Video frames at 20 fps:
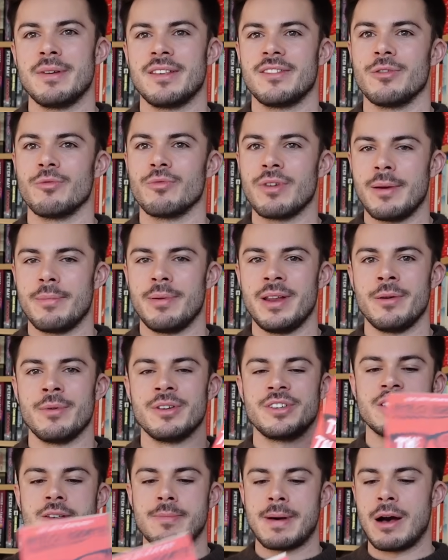Mr. Ripley,
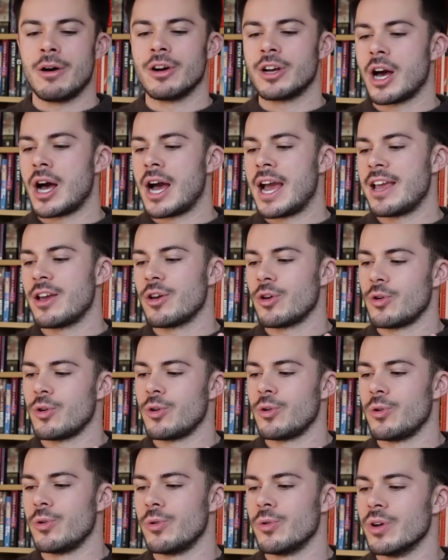which is about a guy
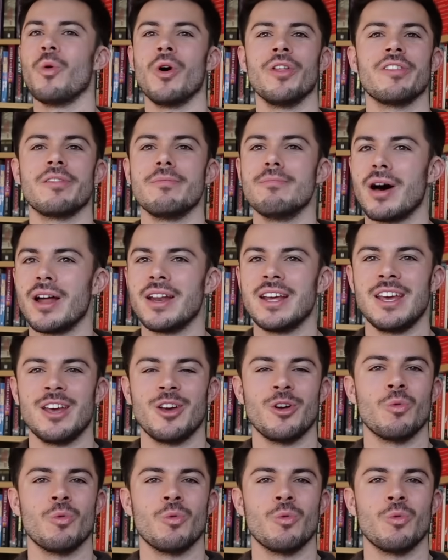who wants money,